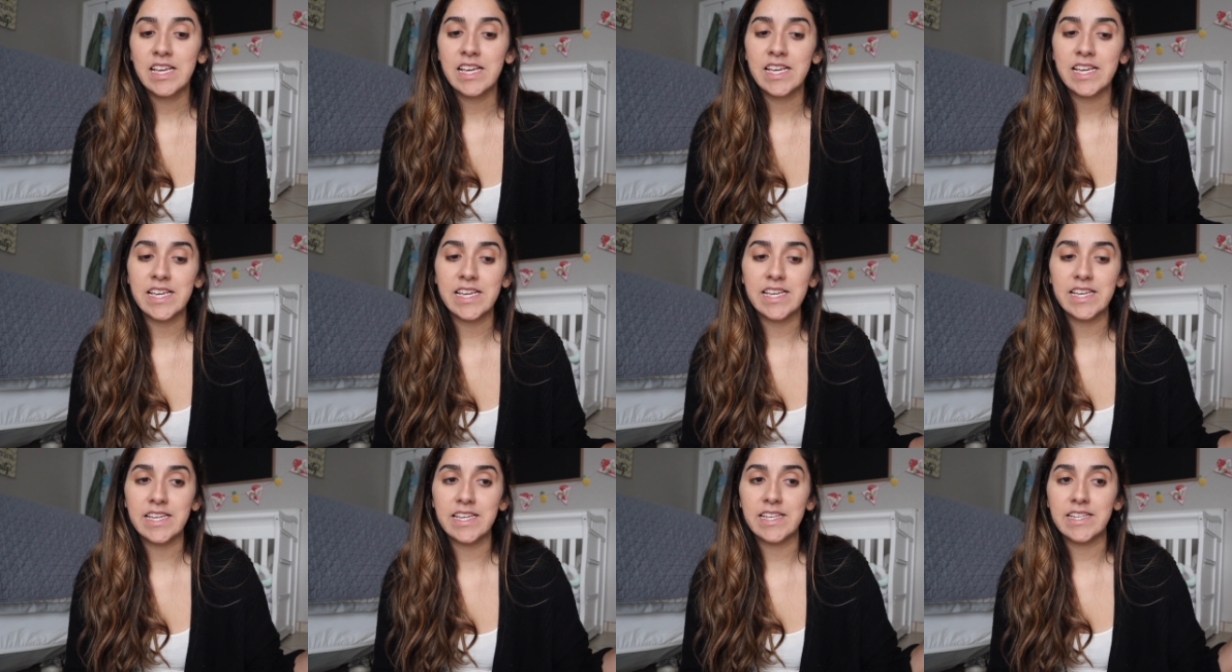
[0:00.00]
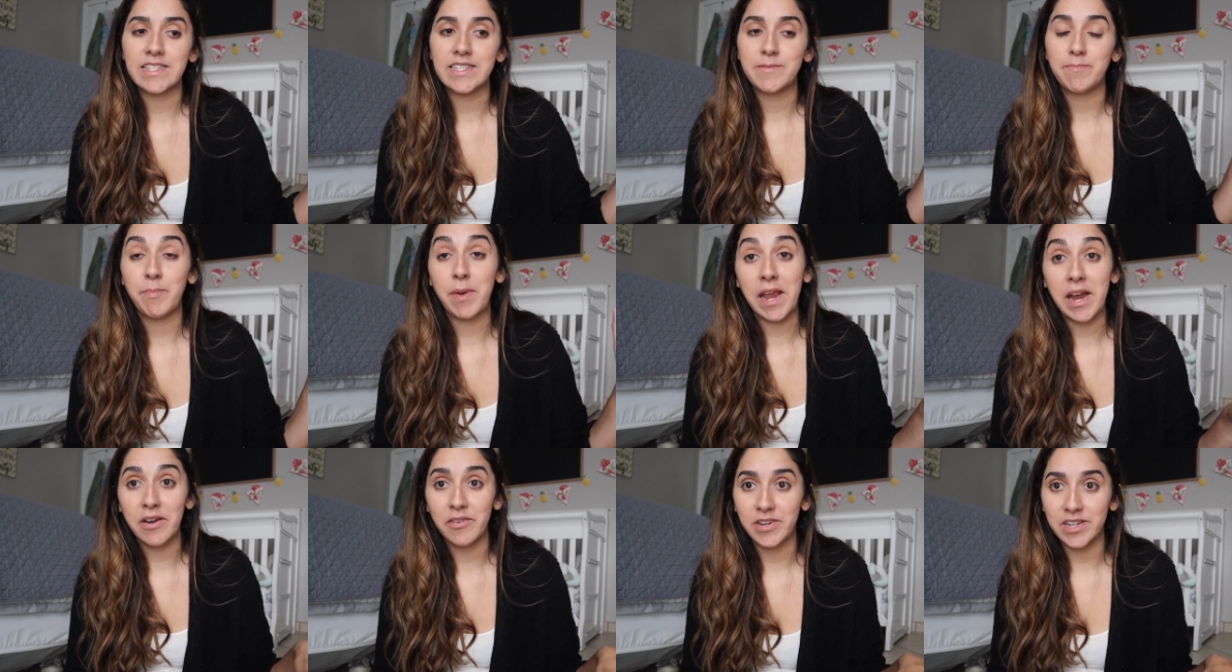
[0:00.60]
his
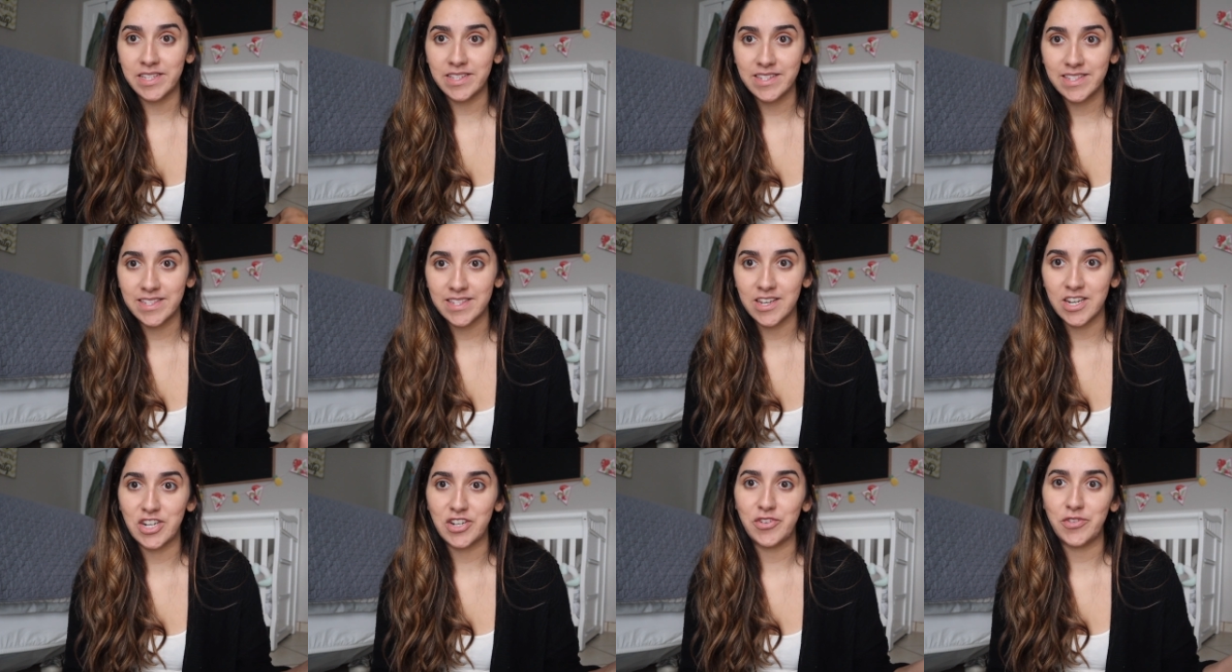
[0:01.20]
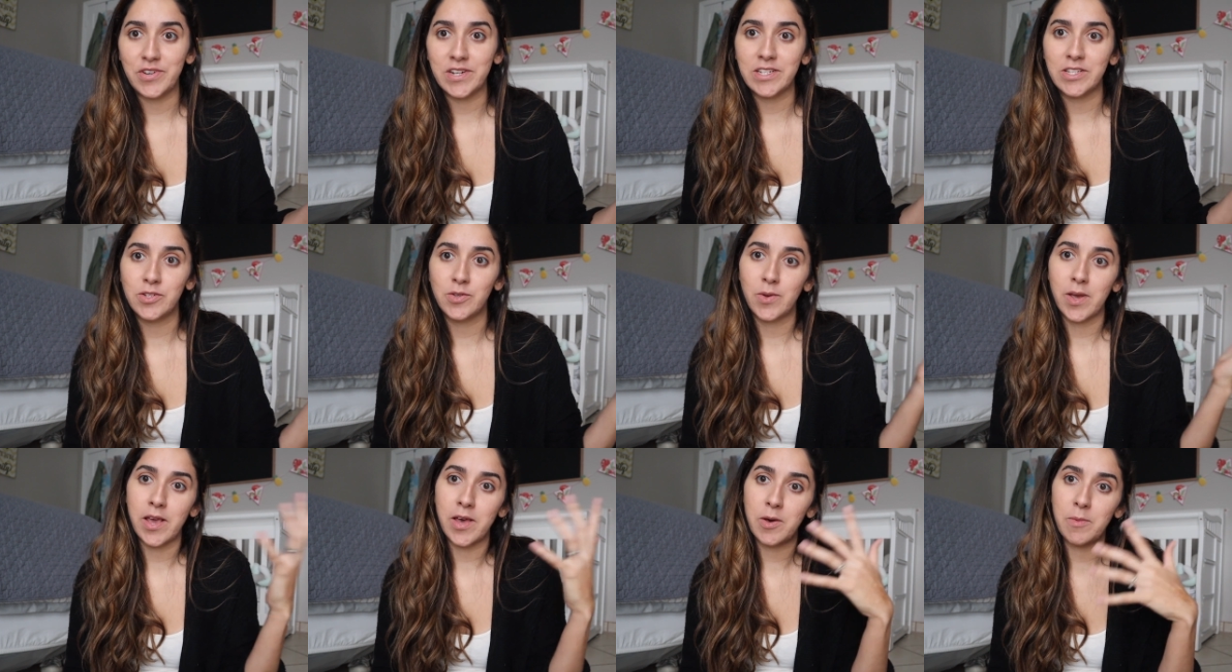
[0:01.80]
parents agreed
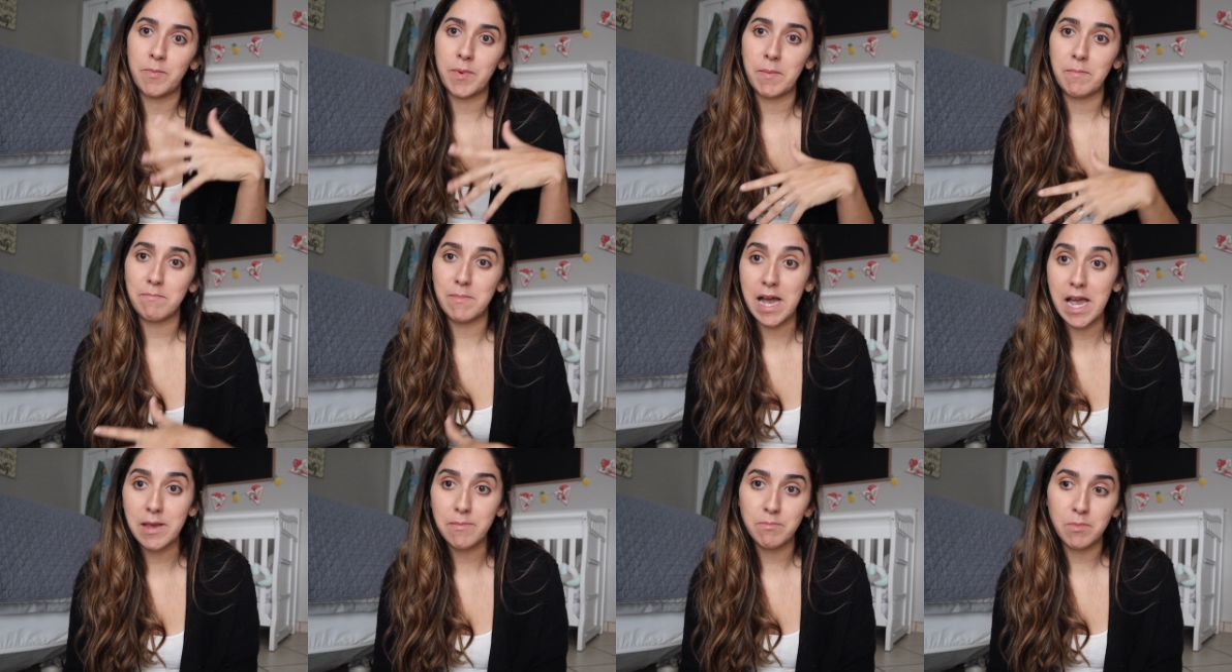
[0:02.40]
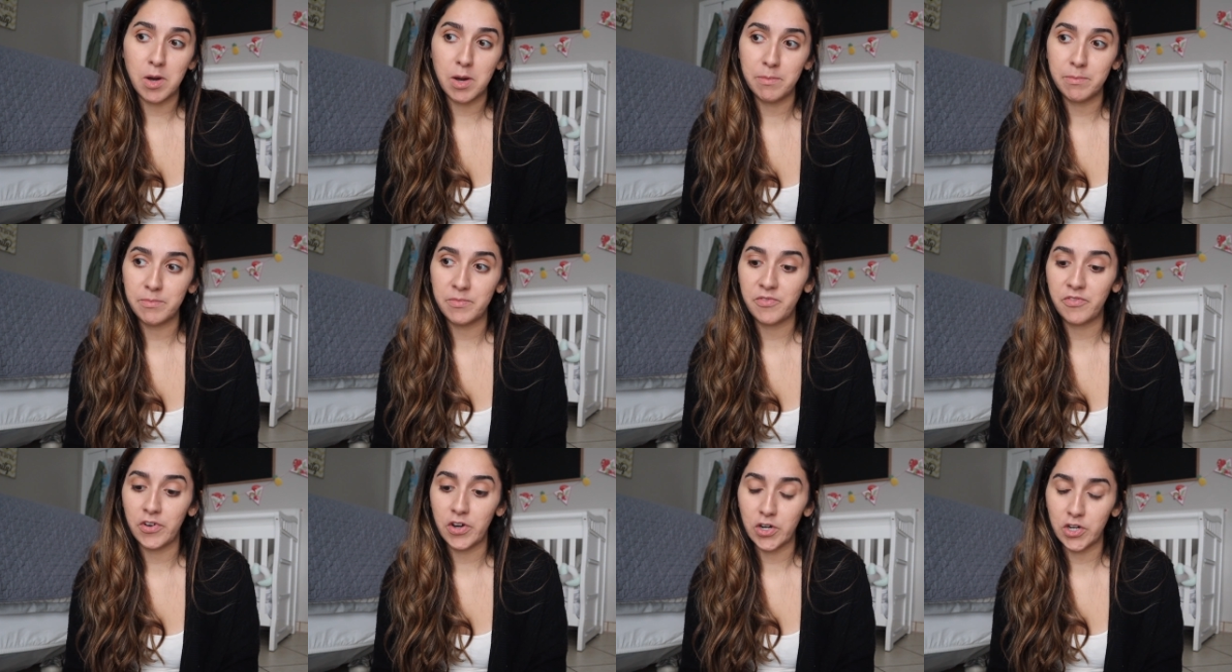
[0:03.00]
to help my mom
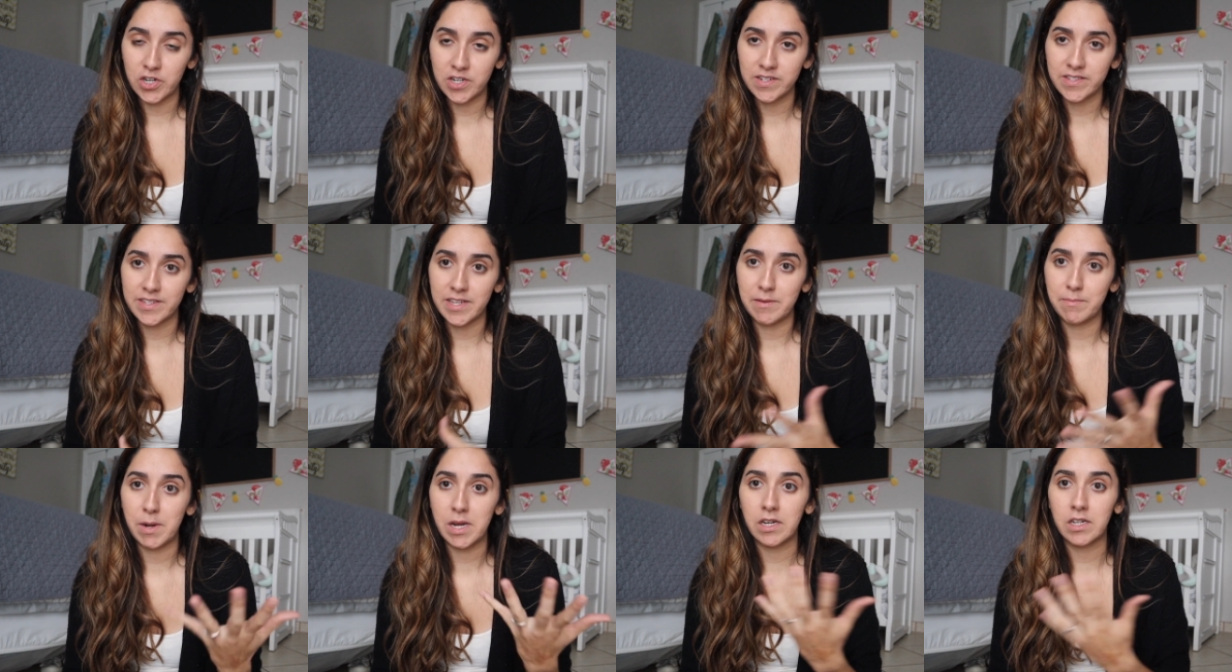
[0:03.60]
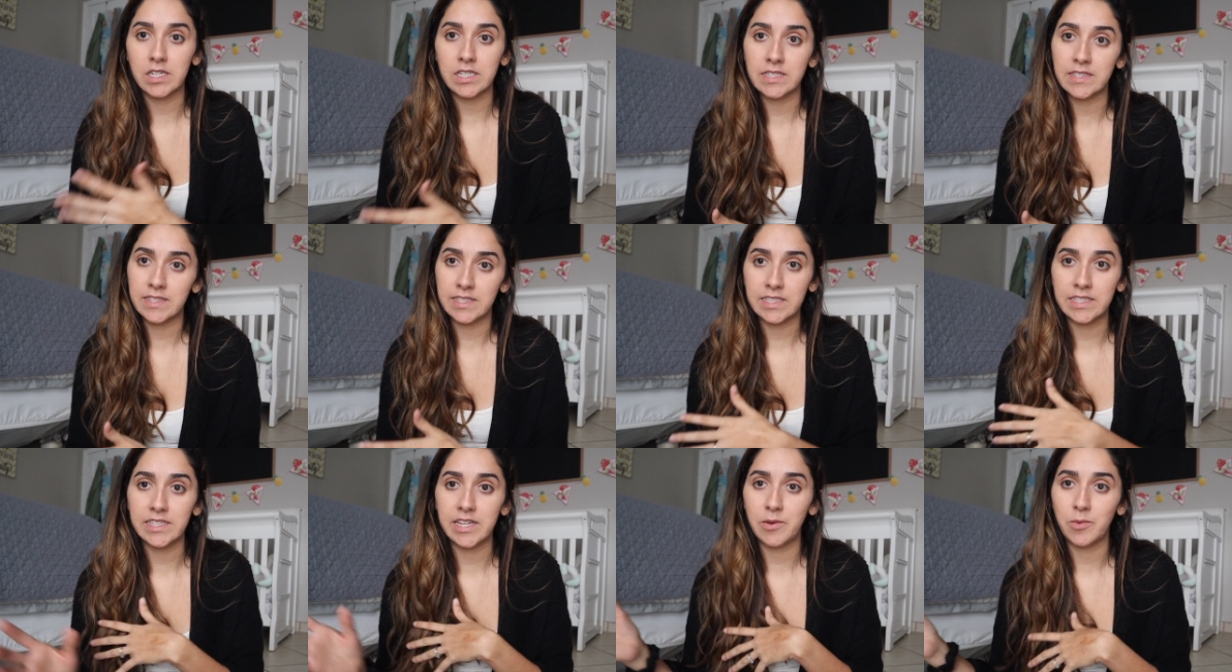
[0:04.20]
first, and my
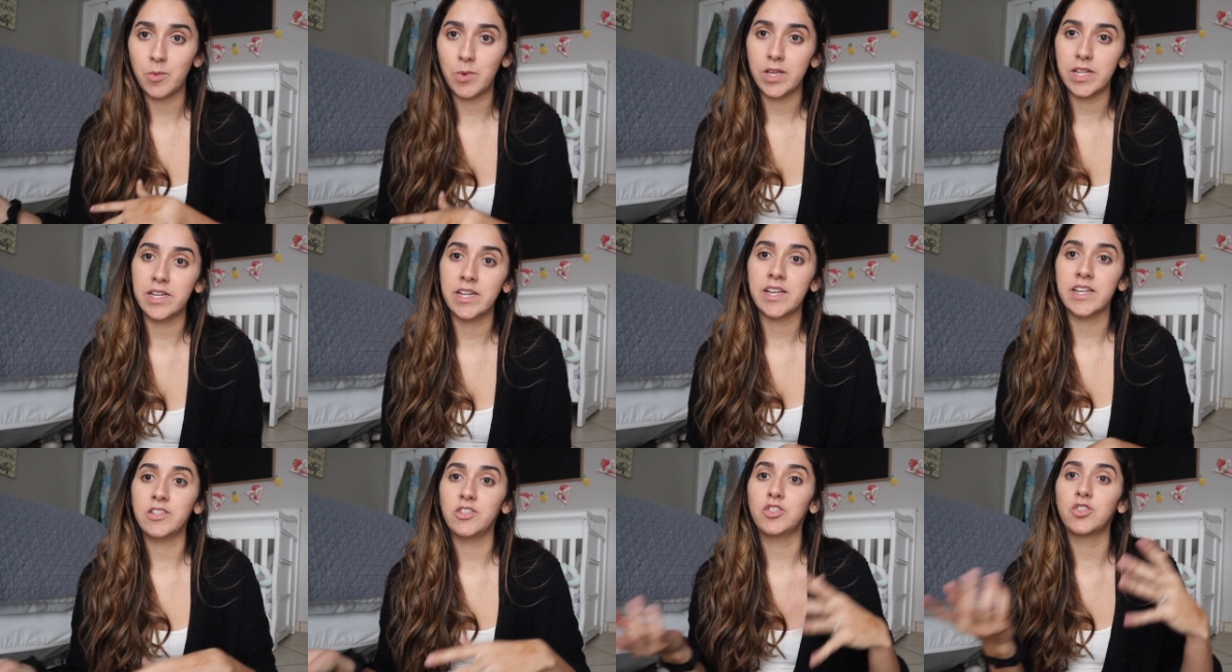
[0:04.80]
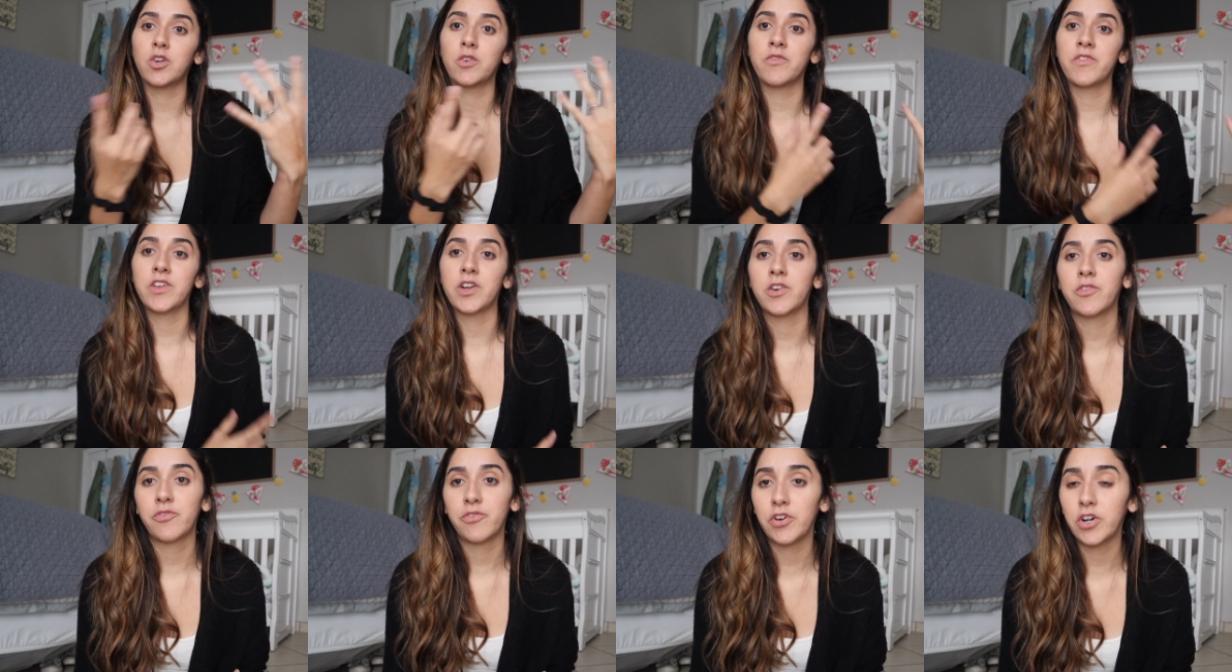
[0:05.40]
cousin, they went and drove
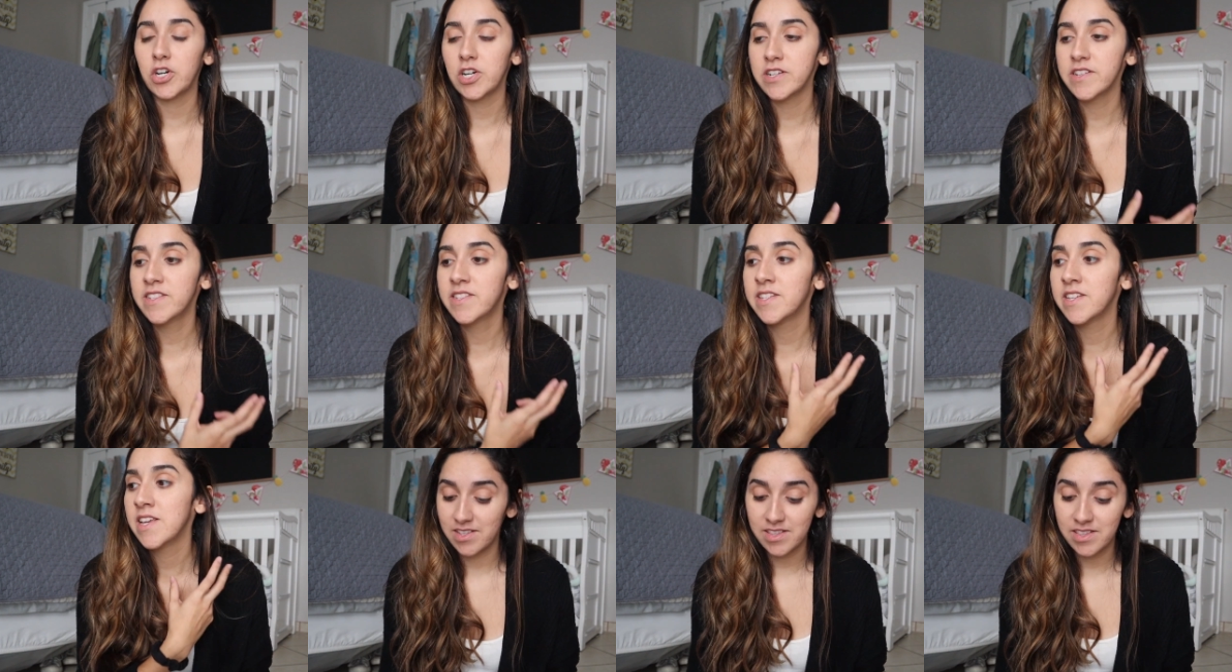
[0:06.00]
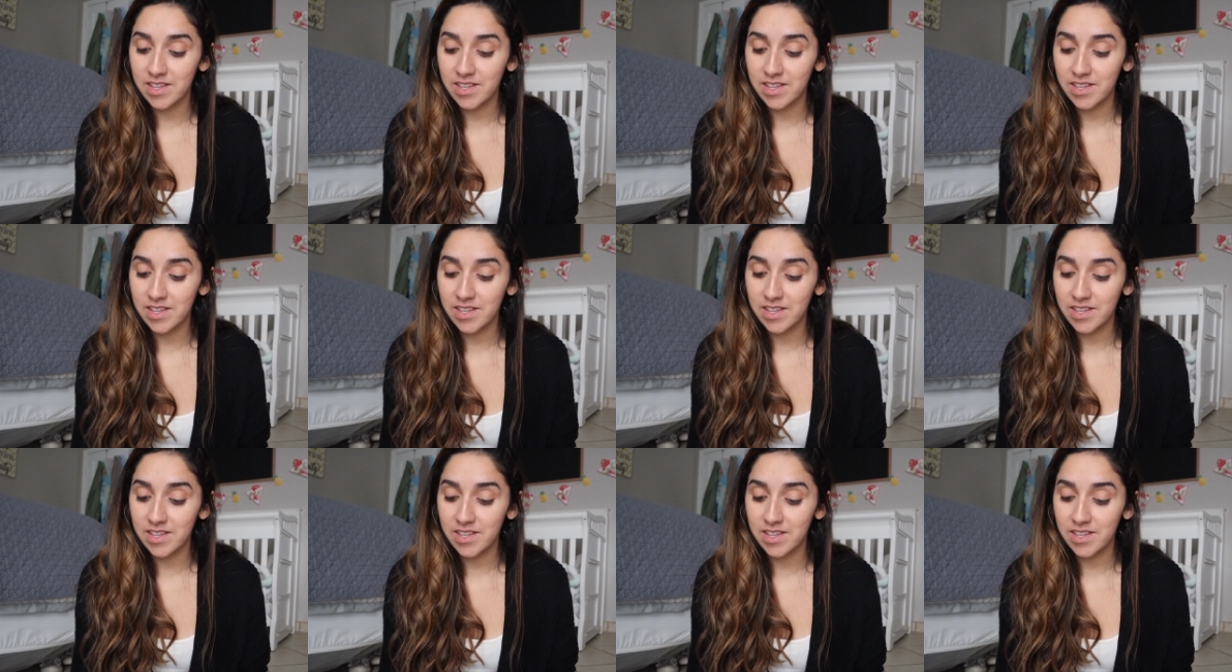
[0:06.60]
there first.